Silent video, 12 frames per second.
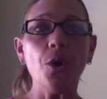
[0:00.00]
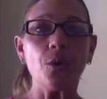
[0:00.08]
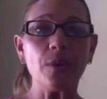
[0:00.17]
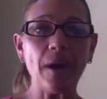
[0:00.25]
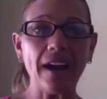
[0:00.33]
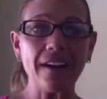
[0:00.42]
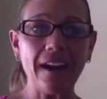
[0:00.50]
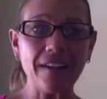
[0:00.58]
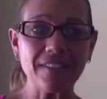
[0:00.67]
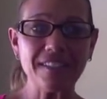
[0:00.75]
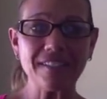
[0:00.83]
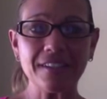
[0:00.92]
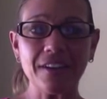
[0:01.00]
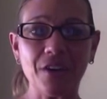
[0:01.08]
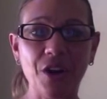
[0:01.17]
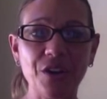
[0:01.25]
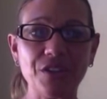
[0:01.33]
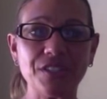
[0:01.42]
we buy our houses and our
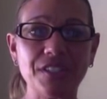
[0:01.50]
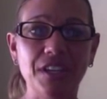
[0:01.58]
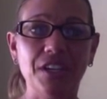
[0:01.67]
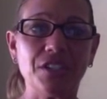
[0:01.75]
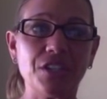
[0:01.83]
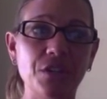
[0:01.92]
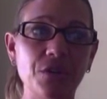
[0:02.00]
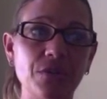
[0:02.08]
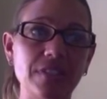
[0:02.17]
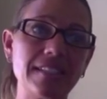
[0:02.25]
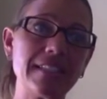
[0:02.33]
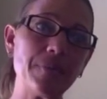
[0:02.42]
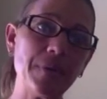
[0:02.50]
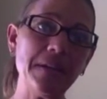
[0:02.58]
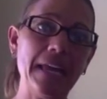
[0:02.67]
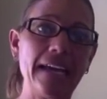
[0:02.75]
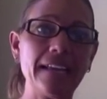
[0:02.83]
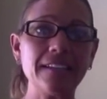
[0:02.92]
cars to sleep at
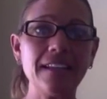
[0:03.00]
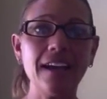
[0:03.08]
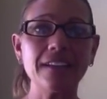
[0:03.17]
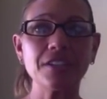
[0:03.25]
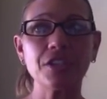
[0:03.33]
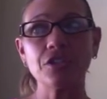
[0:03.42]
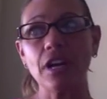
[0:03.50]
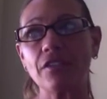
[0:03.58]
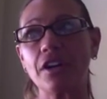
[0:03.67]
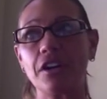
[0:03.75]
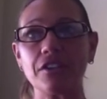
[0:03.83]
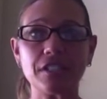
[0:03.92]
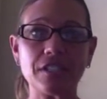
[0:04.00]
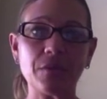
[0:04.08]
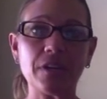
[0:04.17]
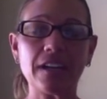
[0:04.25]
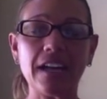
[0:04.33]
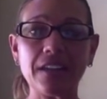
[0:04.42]
night and to drive our cars to
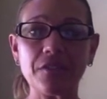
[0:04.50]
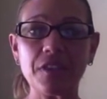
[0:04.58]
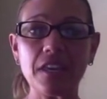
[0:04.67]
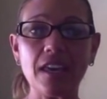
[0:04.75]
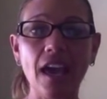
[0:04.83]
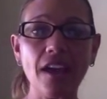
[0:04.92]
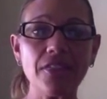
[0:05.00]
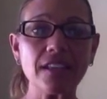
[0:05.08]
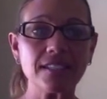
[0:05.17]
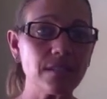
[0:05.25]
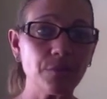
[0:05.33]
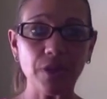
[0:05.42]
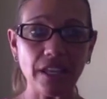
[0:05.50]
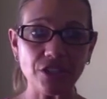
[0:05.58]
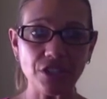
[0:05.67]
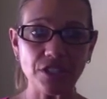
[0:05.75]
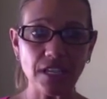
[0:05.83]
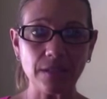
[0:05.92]
work kind of thing, and then some
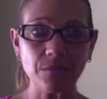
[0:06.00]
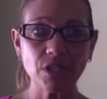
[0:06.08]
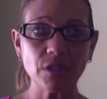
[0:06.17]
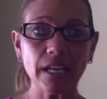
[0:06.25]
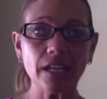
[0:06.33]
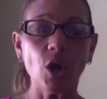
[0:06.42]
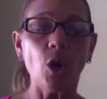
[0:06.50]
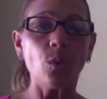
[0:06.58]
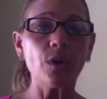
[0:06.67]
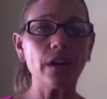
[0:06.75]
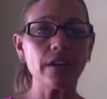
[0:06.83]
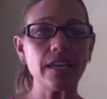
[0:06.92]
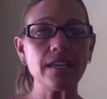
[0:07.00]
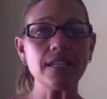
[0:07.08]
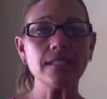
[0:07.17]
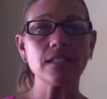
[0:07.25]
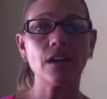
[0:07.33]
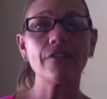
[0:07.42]
pleasure times, right? When our
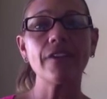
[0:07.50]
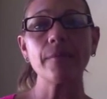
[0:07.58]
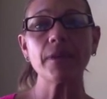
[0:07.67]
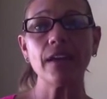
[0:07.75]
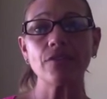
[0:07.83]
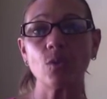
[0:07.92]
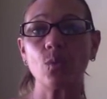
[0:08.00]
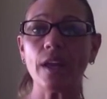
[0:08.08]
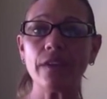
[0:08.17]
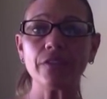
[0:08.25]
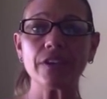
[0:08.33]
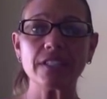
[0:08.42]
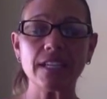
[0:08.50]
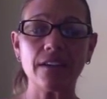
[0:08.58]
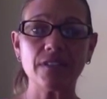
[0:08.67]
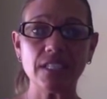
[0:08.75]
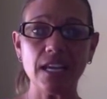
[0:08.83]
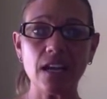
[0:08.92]
kids and our family have to wait for us to
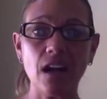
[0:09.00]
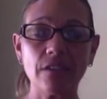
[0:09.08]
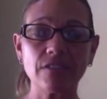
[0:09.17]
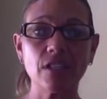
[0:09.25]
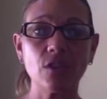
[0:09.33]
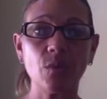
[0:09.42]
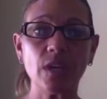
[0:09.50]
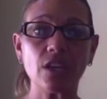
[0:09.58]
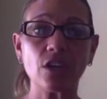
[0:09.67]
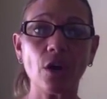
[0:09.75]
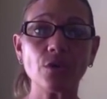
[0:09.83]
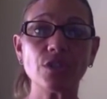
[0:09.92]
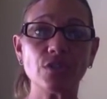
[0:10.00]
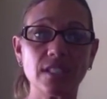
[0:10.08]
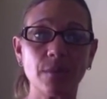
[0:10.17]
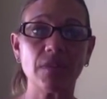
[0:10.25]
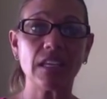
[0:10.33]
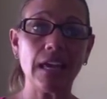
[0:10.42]
have a day off so that we can go do
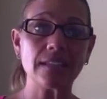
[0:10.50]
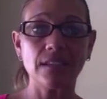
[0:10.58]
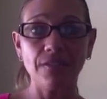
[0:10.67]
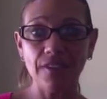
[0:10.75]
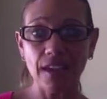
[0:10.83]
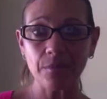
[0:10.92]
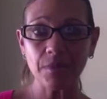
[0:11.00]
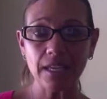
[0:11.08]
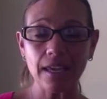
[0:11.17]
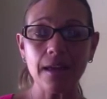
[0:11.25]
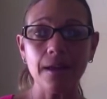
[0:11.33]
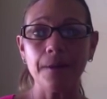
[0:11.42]
something as a family,